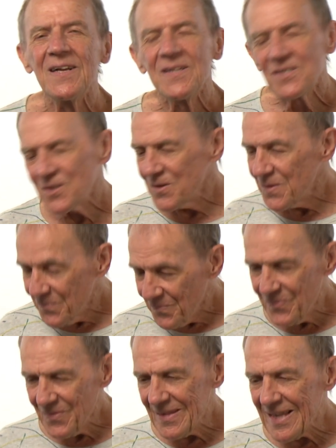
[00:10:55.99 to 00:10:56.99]
So
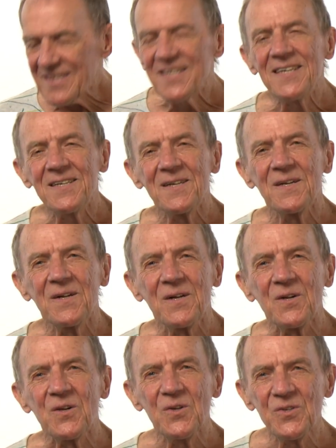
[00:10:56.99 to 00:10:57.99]
that's it.
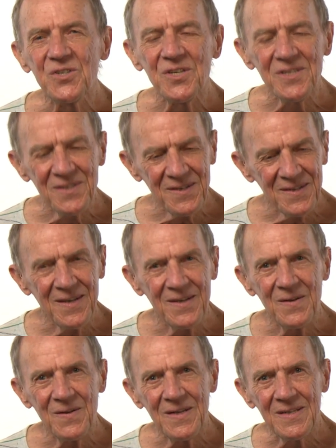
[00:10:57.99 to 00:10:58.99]
Conclusion
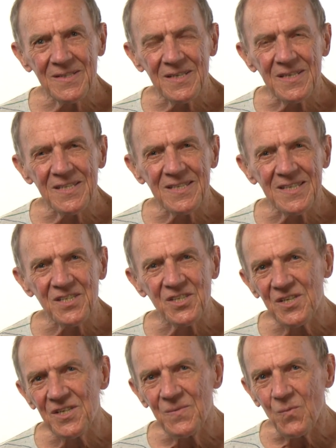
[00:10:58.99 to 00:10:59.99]
to this
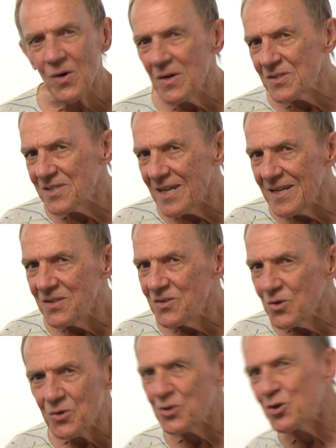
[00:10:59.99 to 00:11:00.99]
session. Well done.
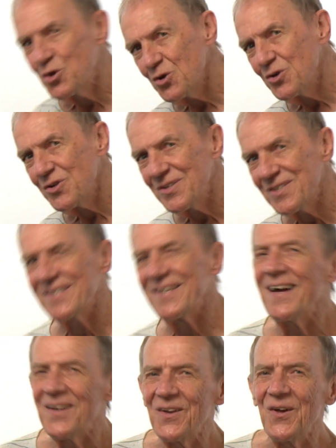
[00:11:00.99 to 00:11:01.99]
Your students
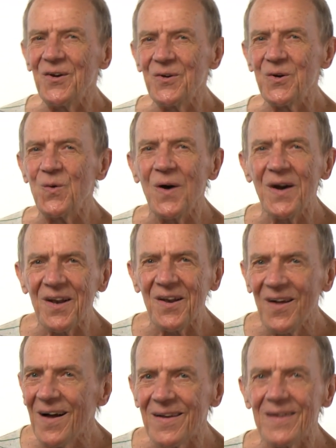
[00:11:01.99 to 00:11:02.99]
now know quite a
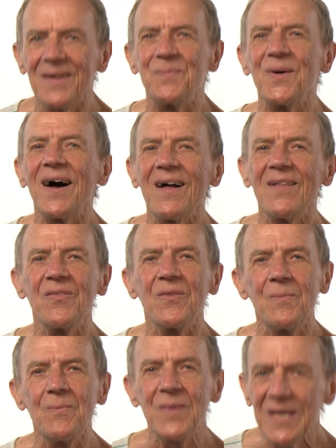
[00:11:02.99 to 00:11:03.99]
lot about the
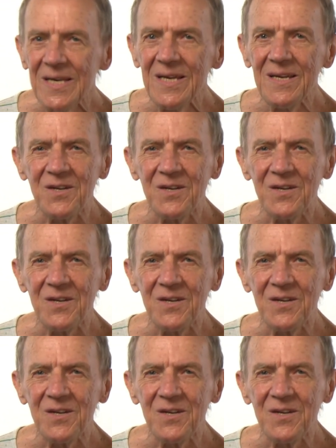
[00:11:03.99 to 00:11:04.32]
many